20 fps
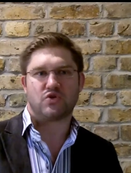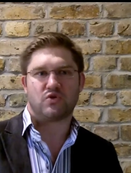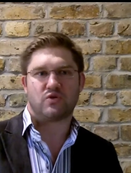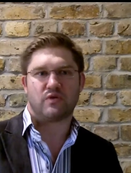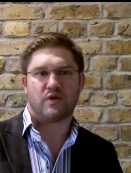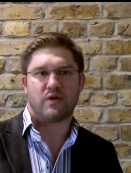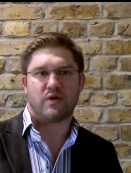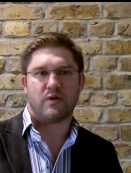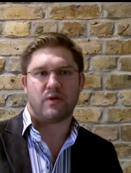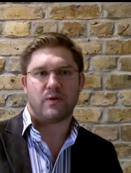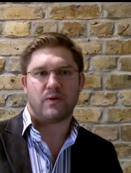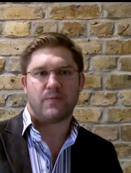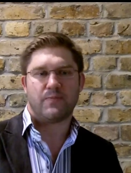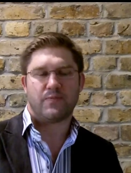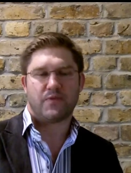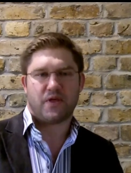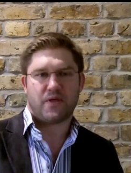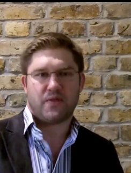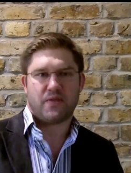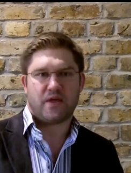sure
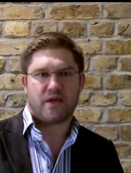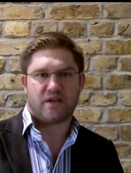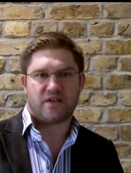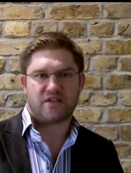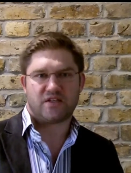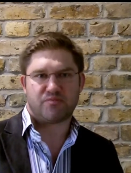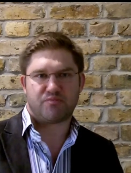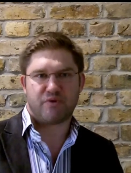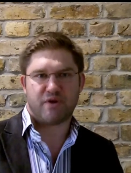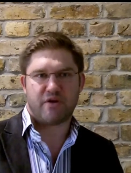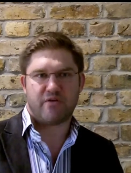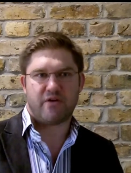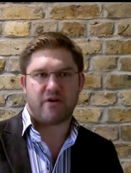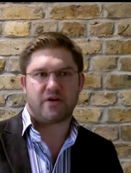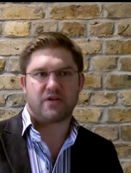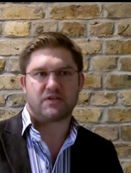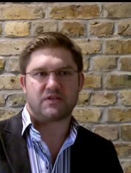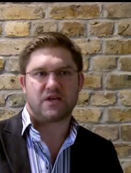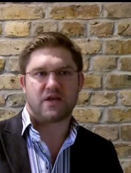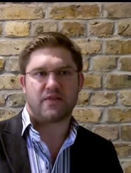that the
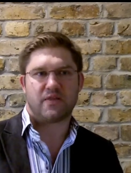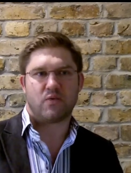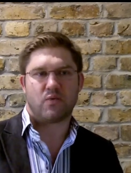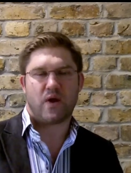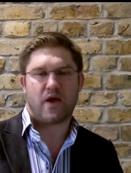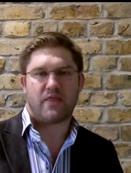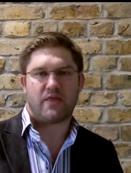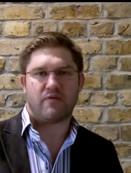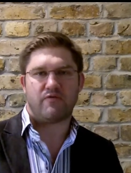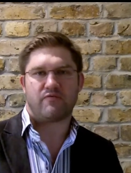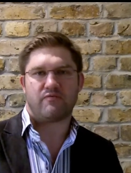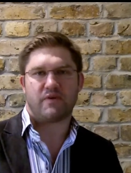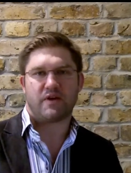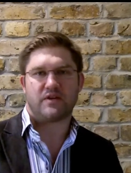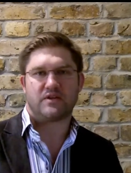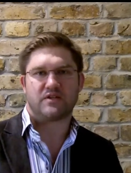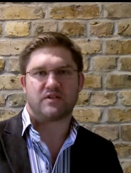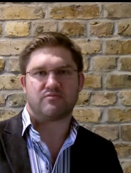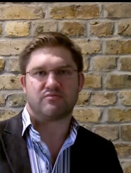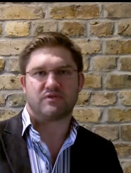experience and the way the
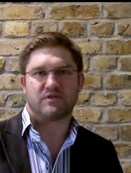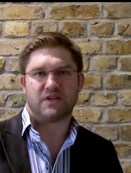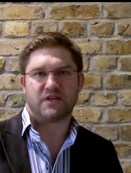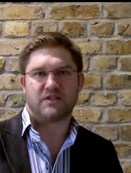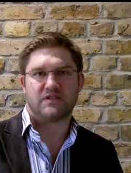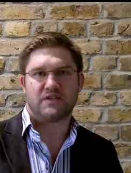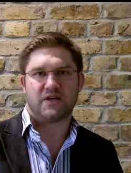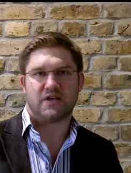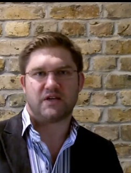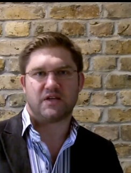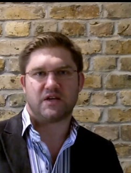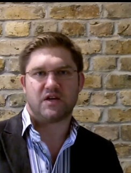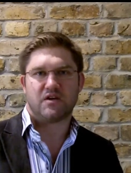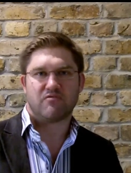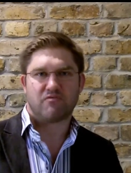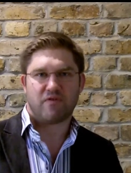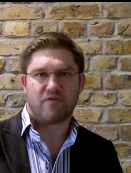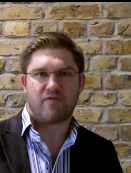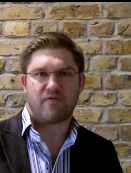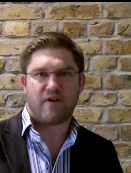information is presented
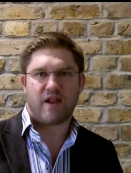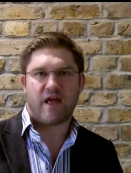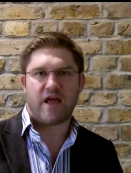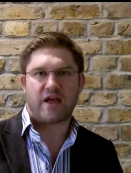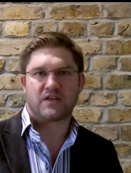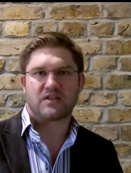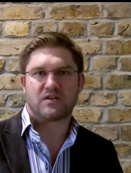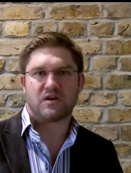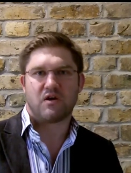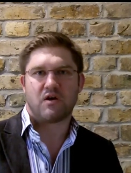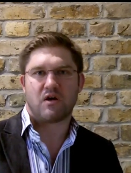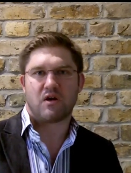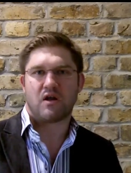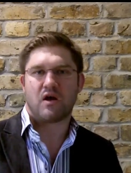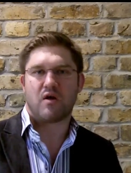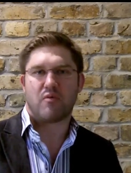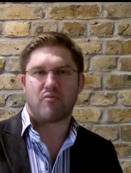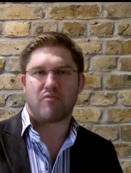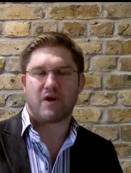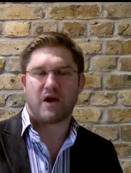reflects our
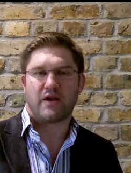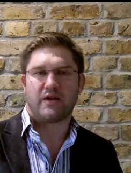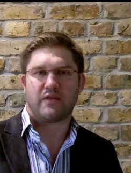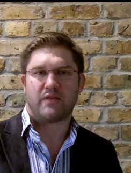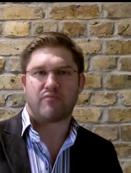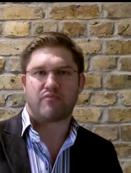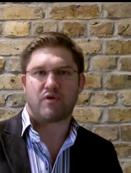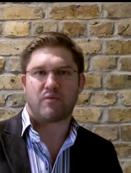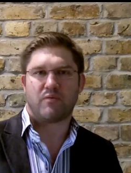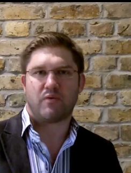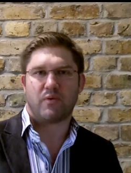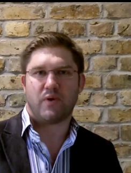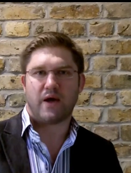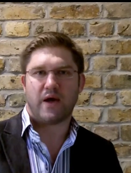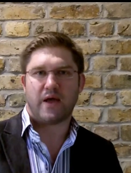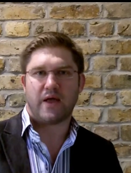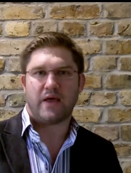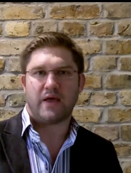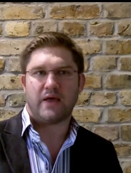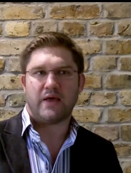client brand in the proper
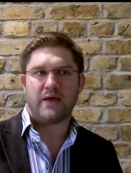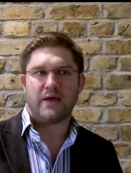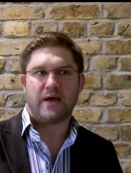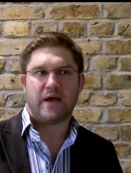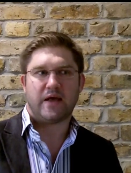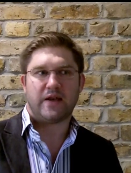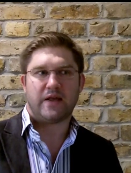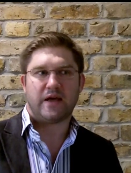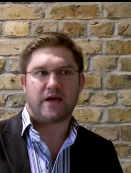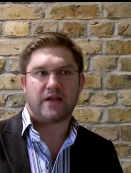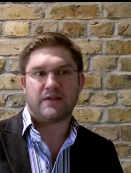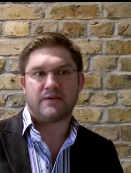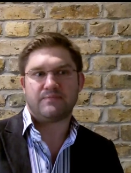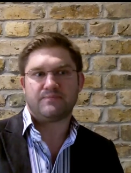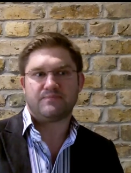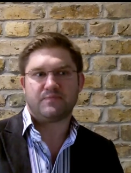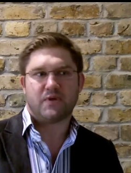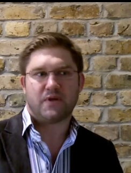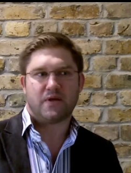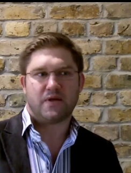way.
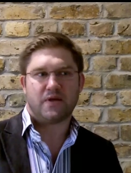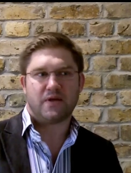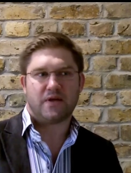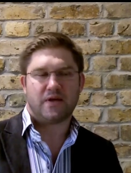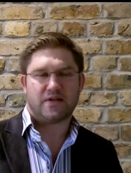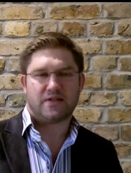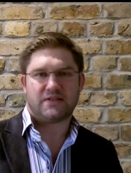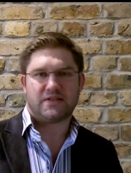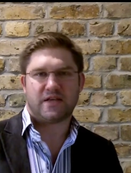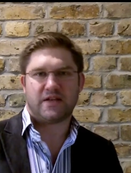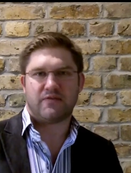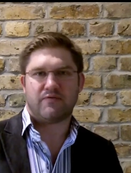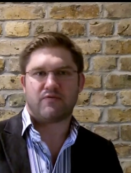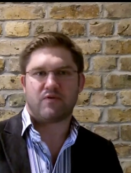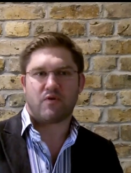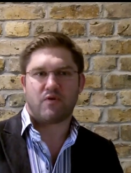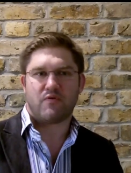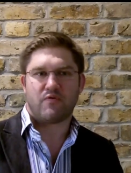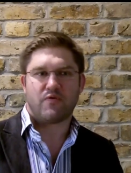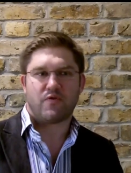And as I said,
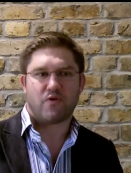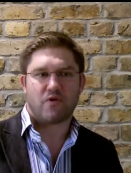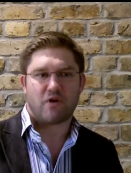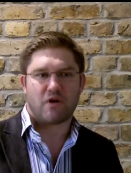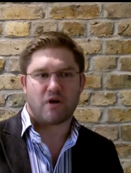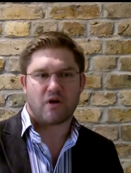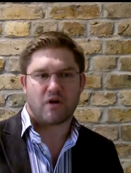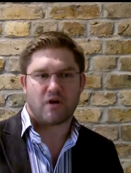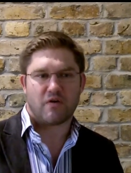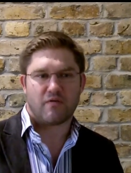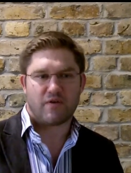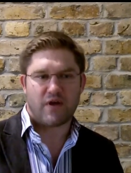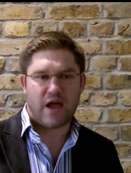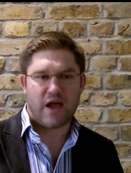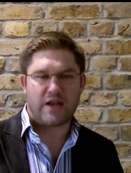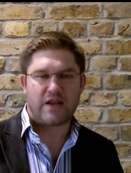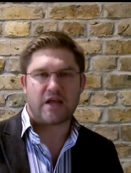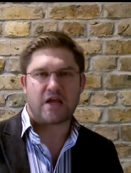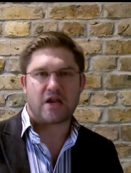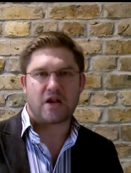for
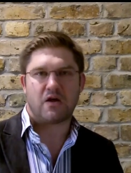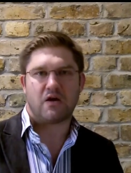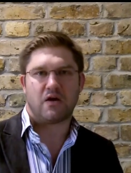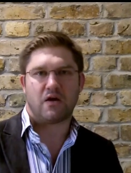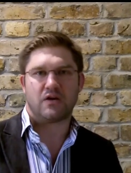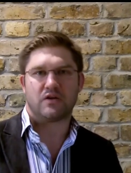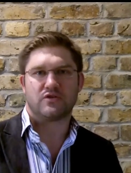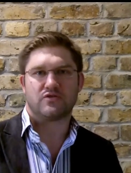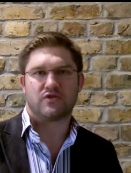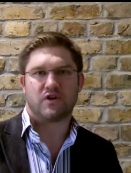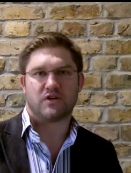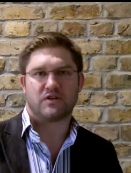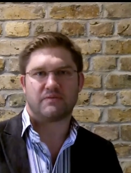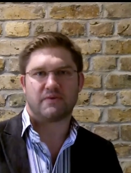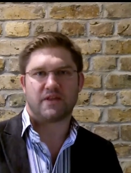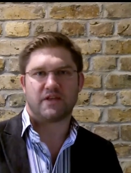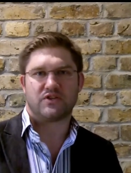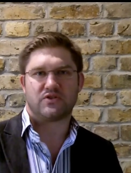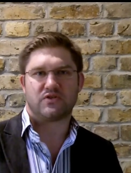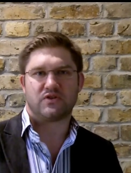any client trying
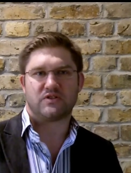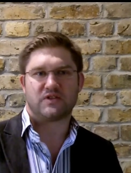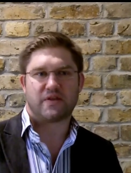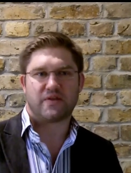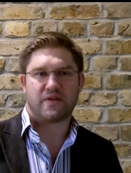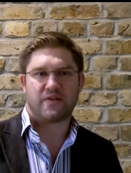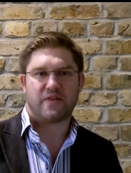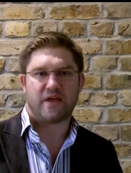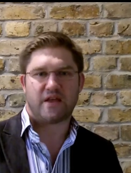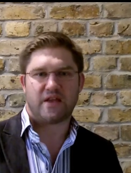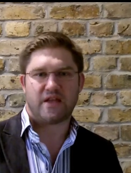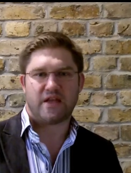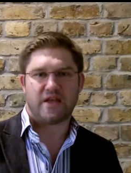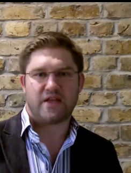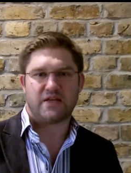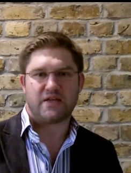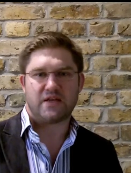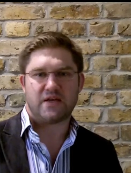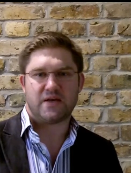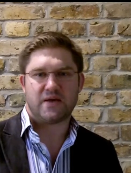to make that choice, I think they
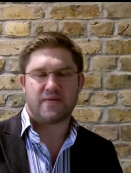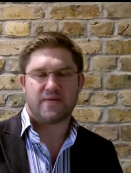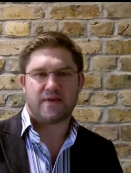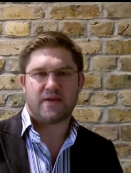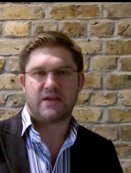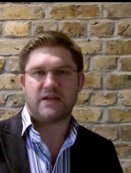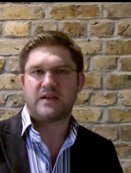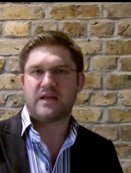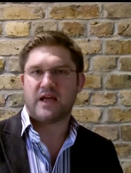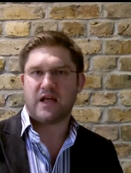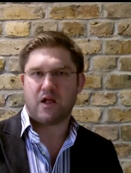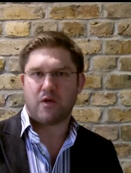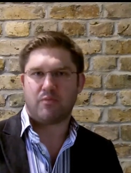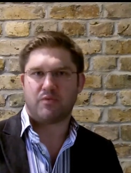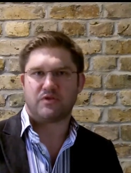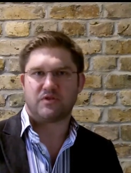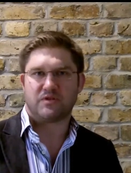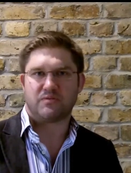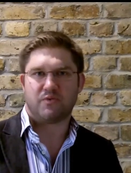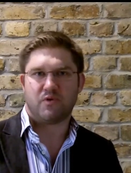need
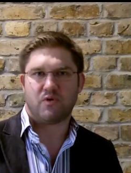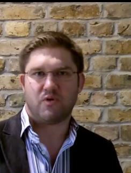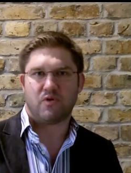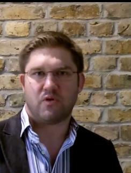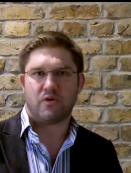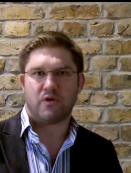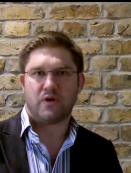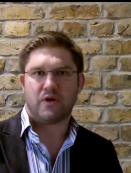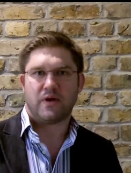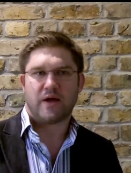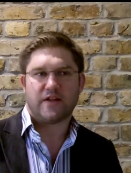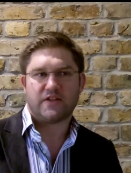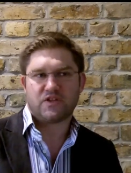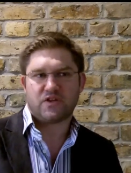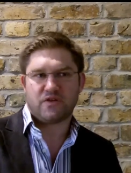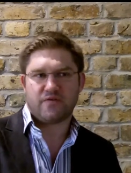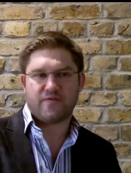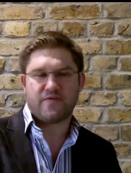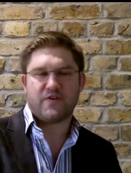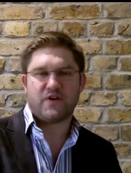help and support. And
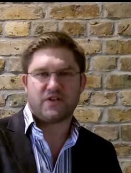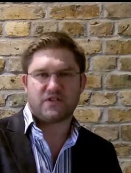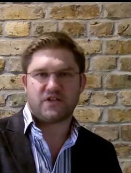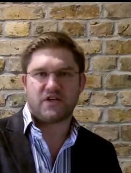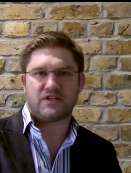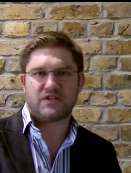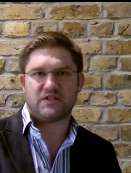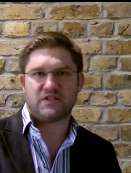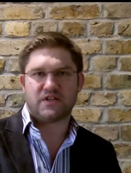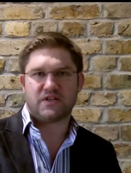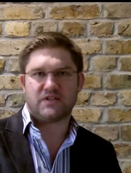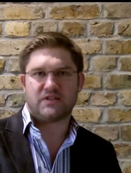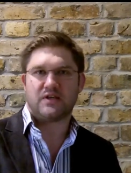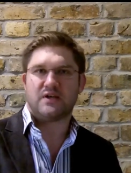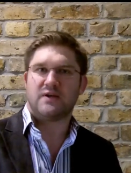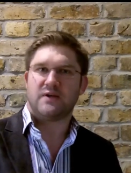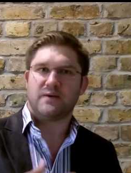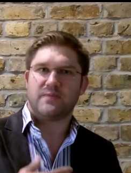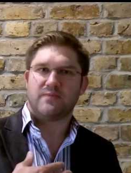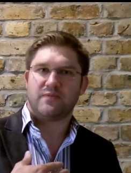so the first session
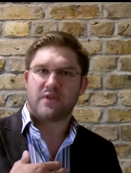is,